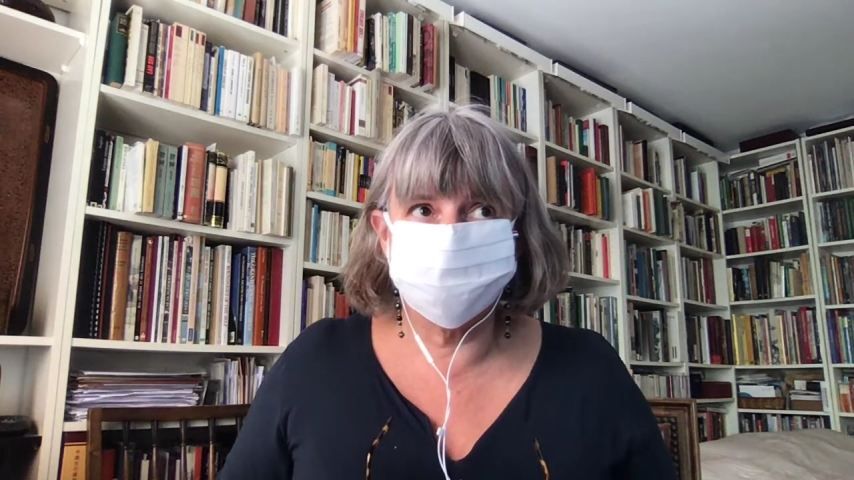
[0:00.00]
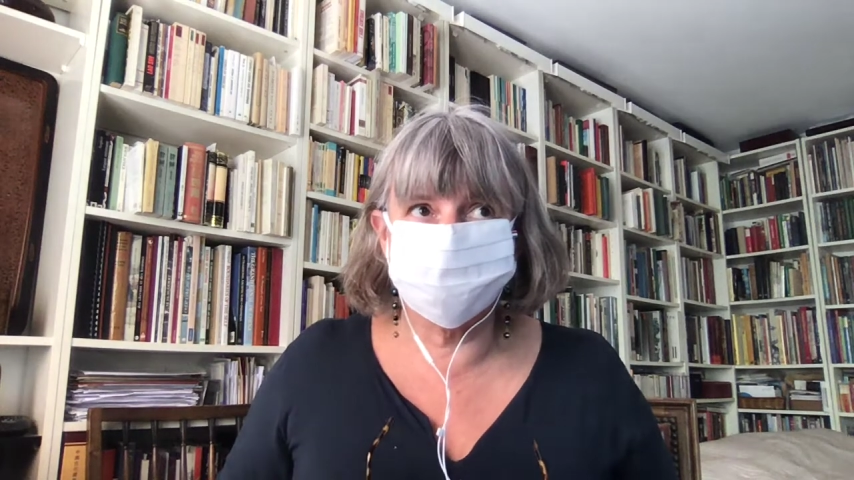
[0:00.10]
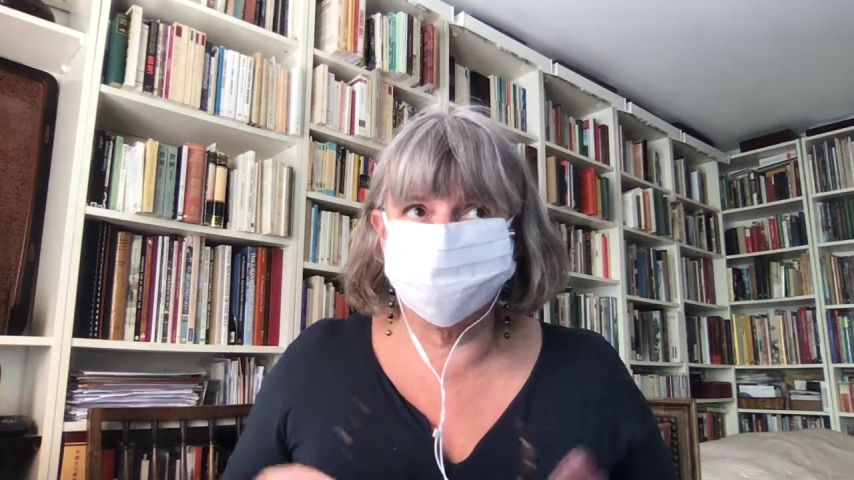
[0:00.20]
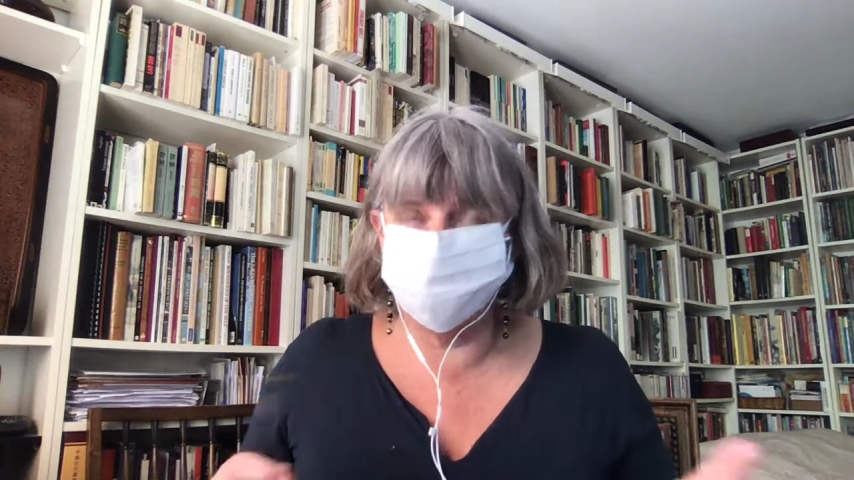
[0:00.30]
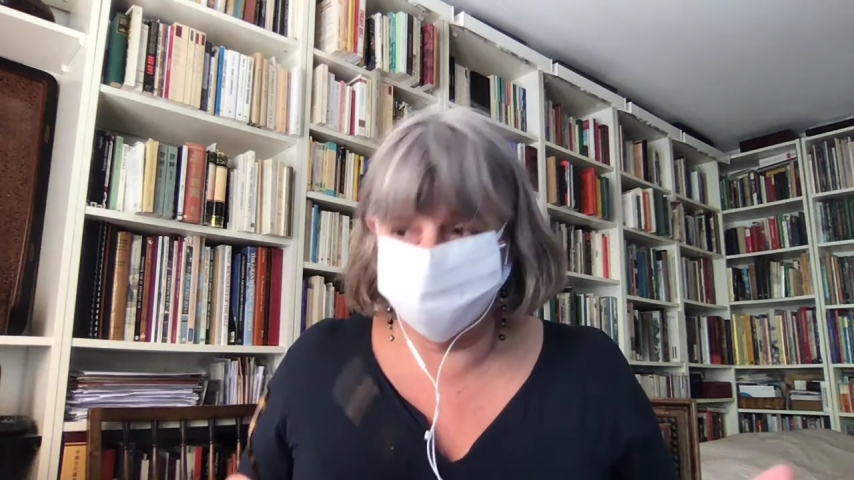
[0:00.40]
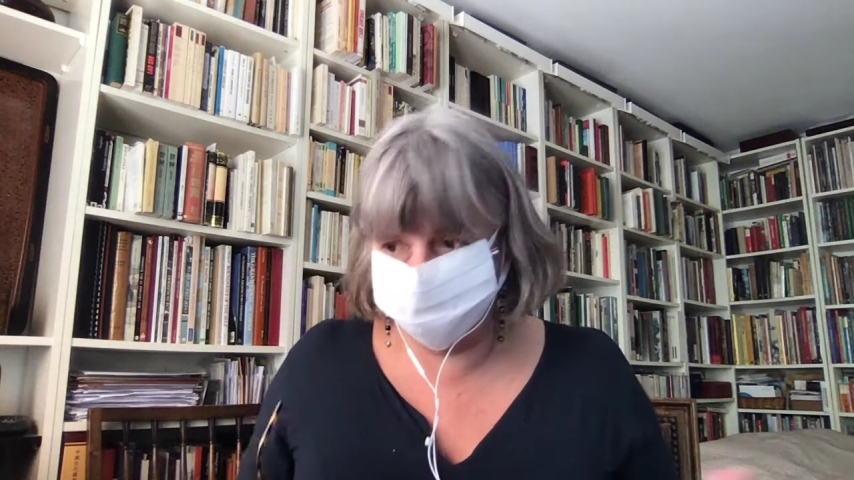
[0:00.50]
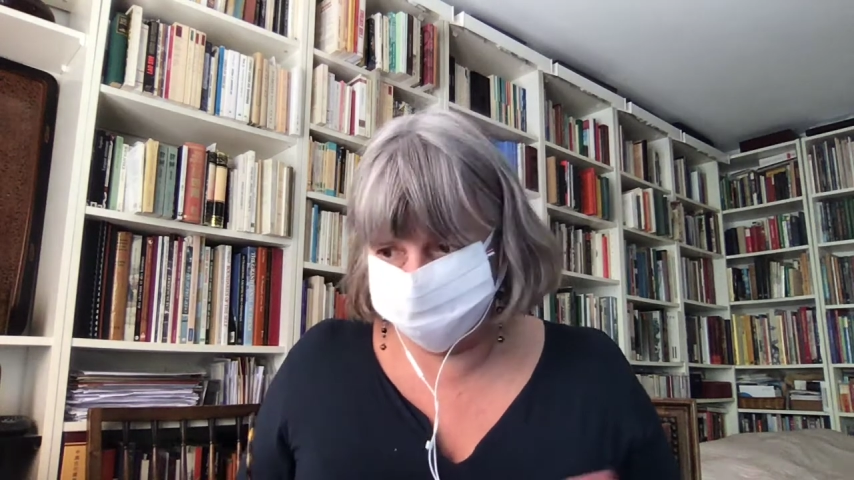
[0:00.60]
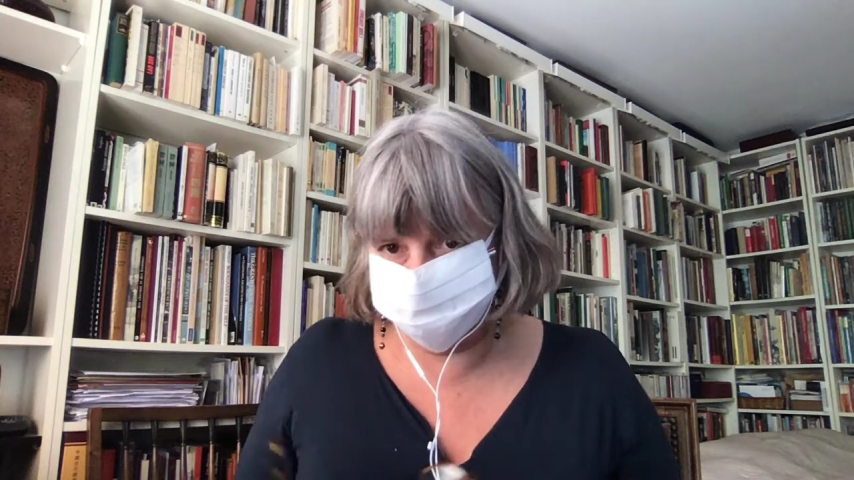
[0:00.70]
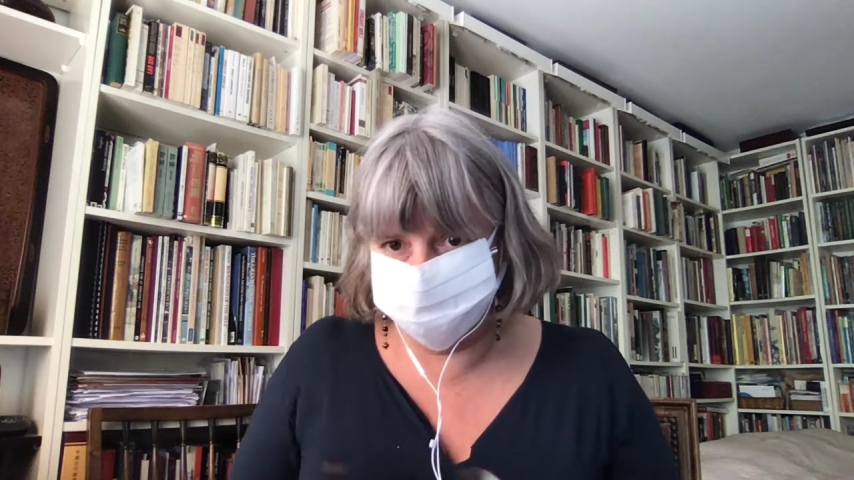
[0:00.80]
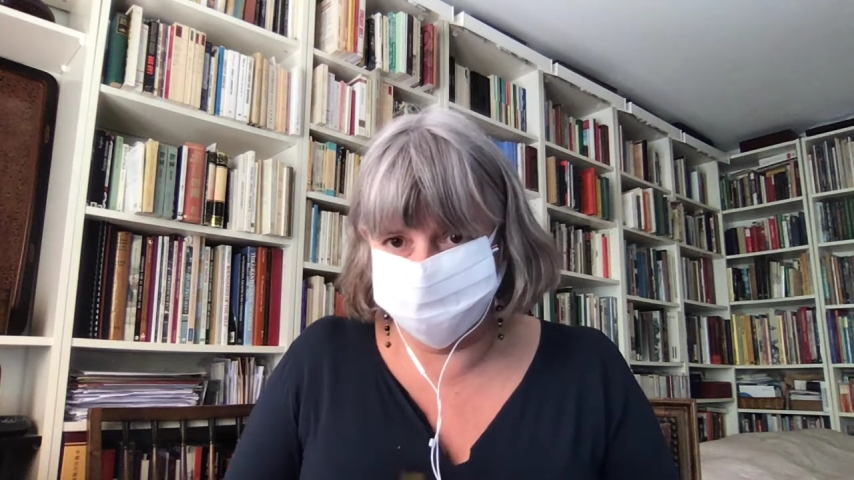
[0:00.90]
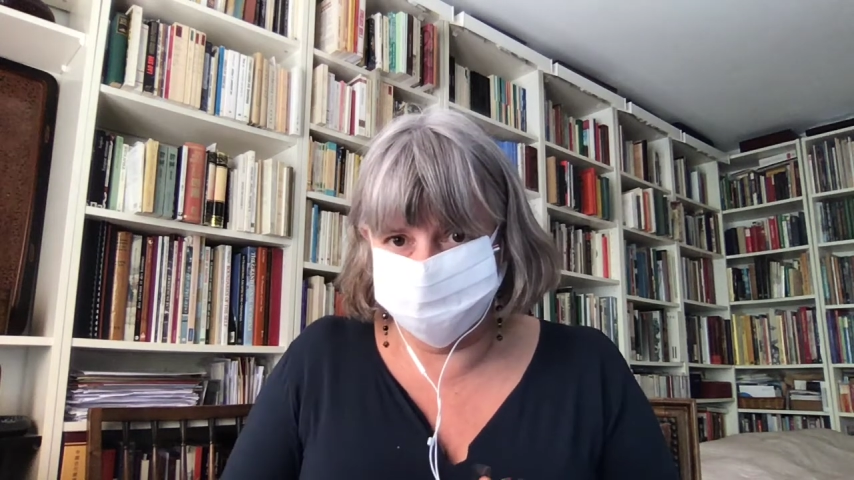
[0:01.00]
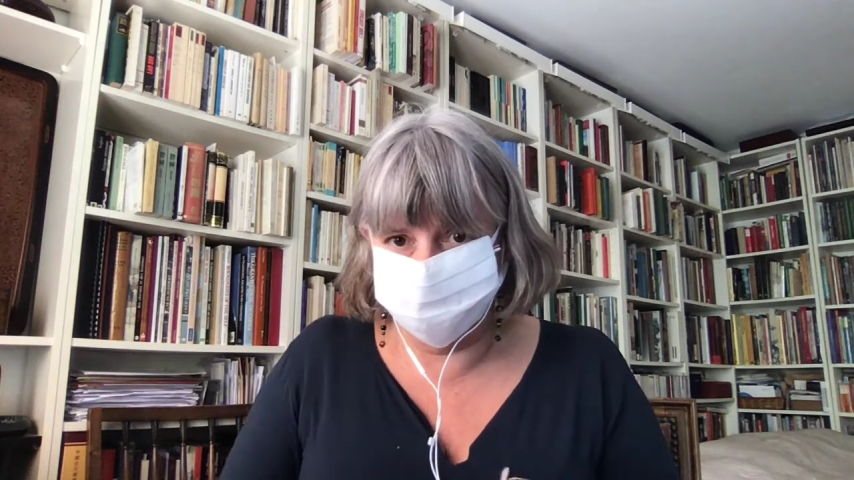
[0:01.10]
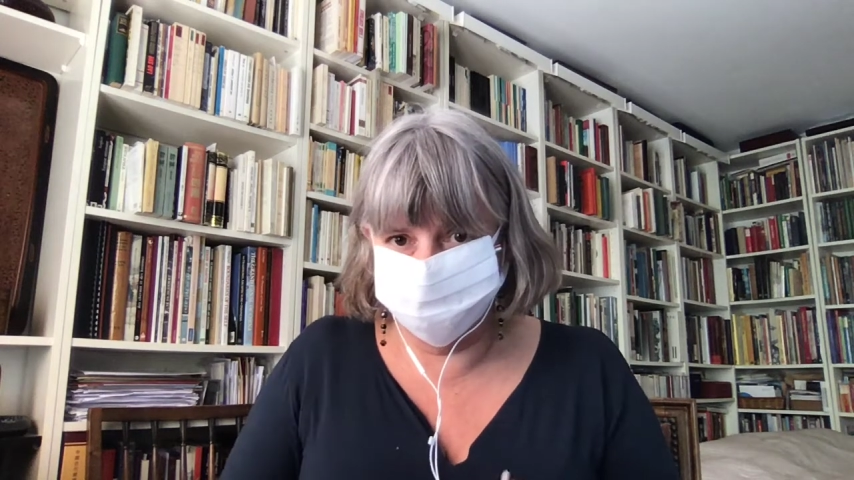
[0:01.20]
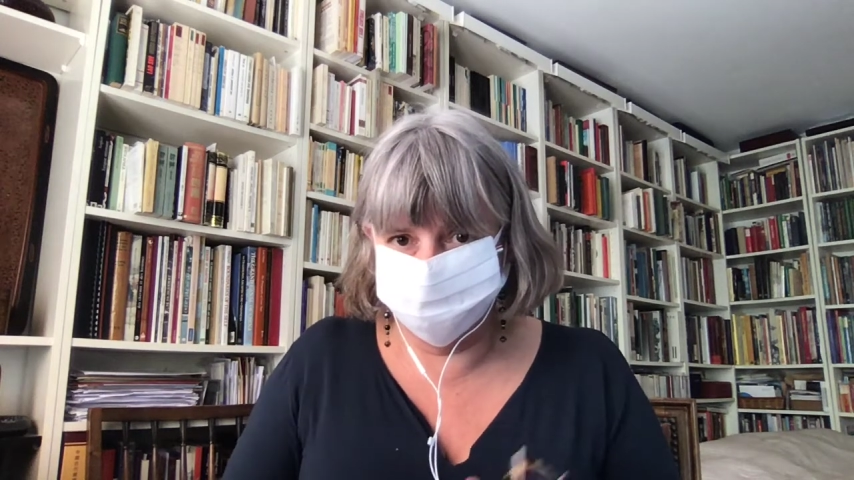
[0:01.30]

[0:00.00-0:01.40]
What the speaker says: and being able to see.